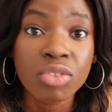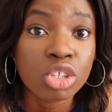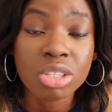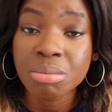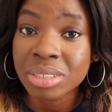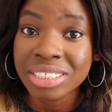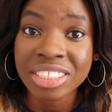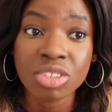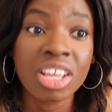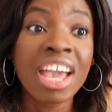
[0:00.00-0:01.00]
for
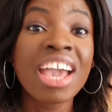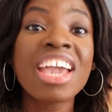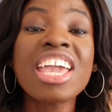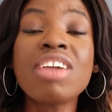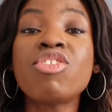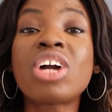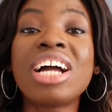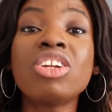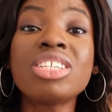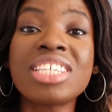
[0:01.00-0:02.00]
somebody else. If you
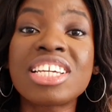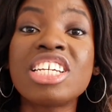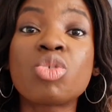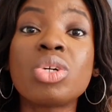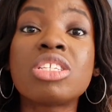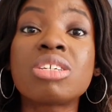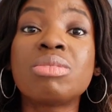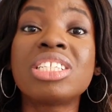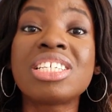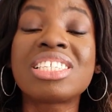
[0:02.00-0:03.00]
cannot take it when
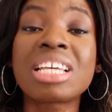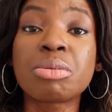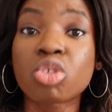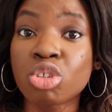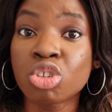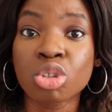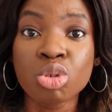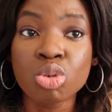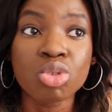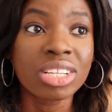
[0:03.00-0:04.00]
somebody steps on your
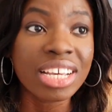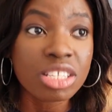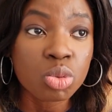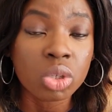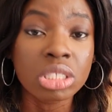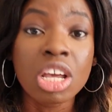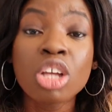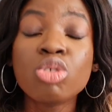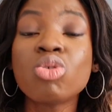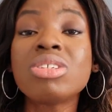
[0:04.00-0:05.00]
toes, guess what?
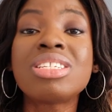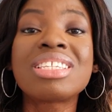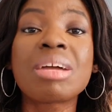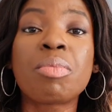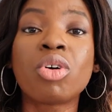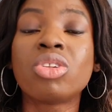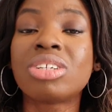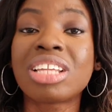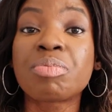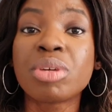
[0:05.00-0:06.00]
Don't step on
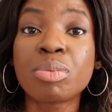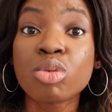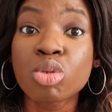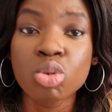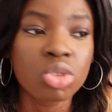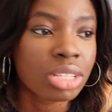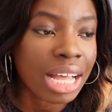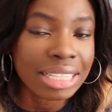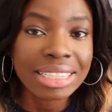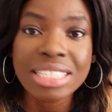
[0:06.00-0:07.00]
other people's toes,
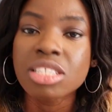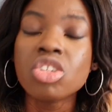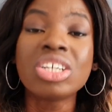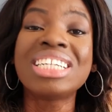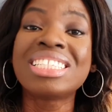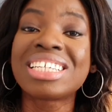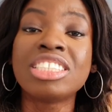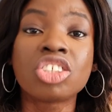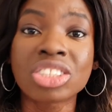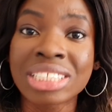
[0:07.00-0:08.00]
at least not
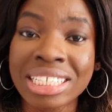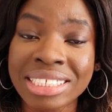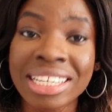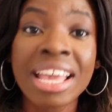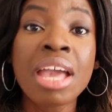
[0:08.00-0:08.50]
intentionally.